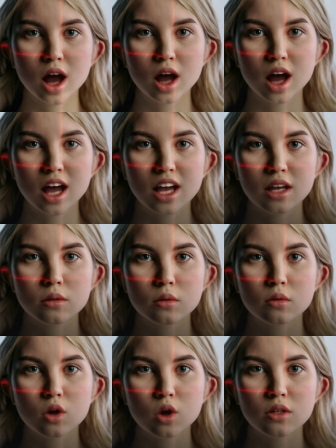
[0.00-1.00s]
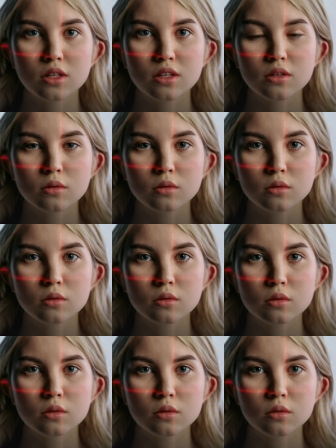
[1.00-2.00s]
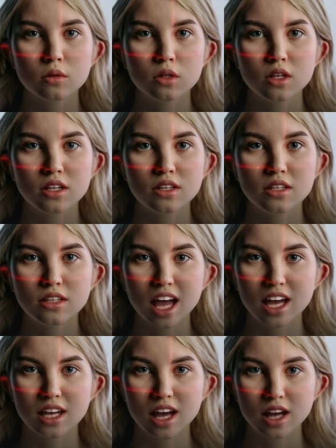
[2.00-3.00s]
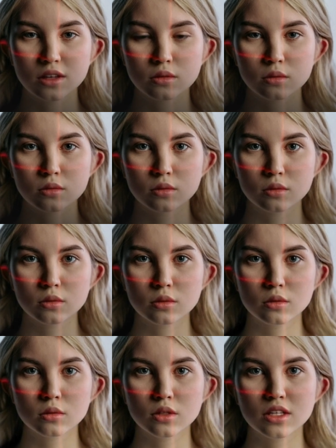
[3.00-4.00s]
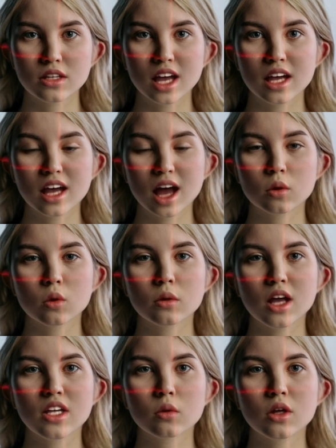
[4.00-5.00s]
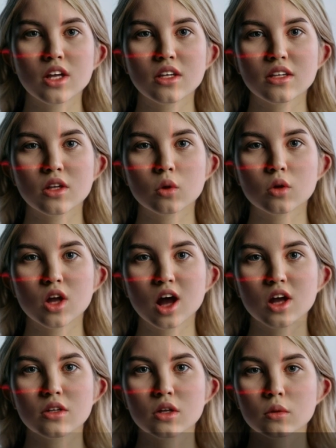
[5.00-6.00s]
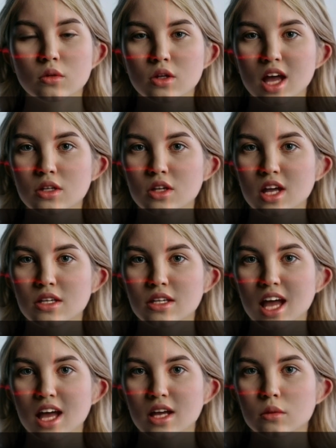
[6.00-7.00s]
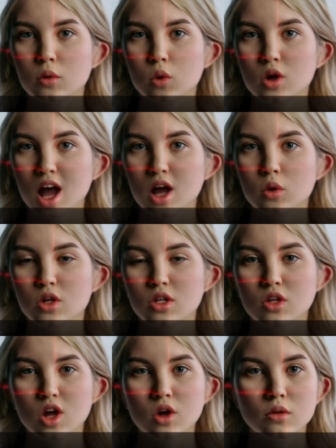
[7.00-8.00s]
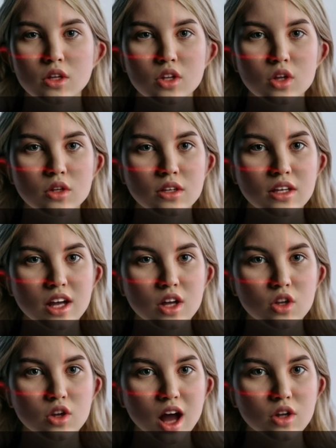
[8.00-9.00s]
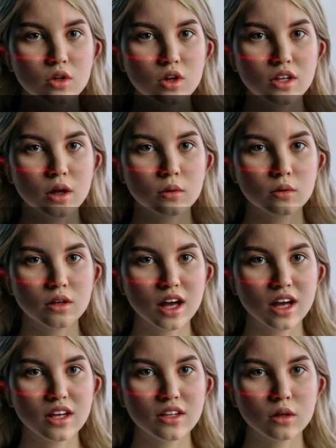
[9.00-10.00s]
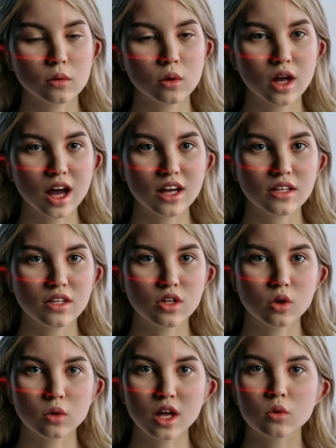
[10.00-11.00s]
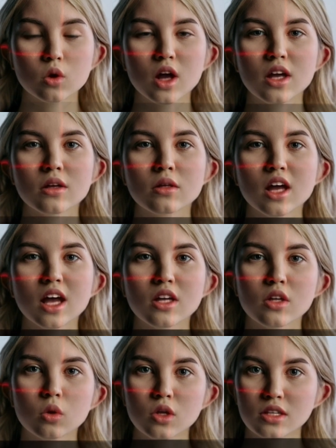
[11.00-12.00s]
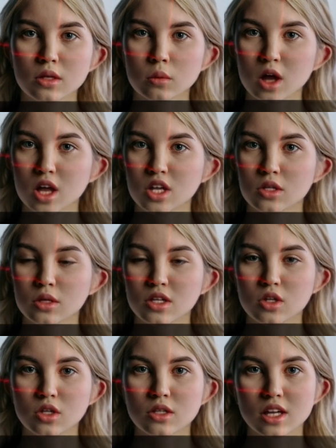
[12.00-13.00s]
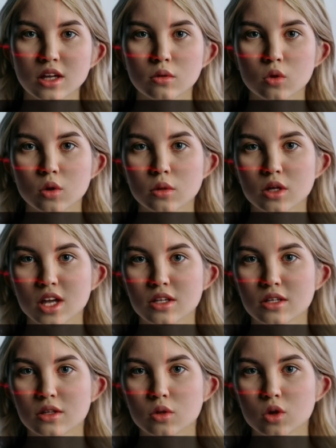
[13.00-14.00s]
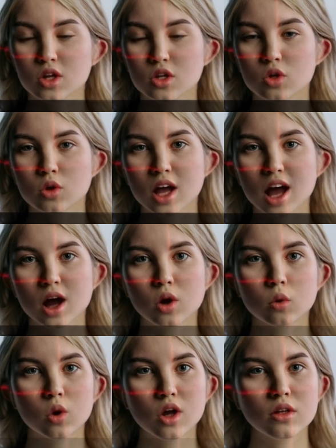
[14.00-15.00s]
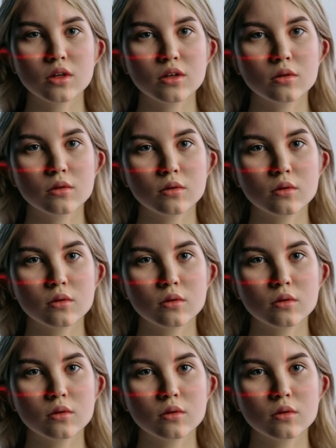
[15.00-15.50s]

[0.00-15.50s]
Hi, folks. This is Ada. Today I will be explaining to you the concept of EdDSA, or Edwards curve digital signature algorithm, in a simple and intuitive way, including some calculations and formulas to illustrate how it works.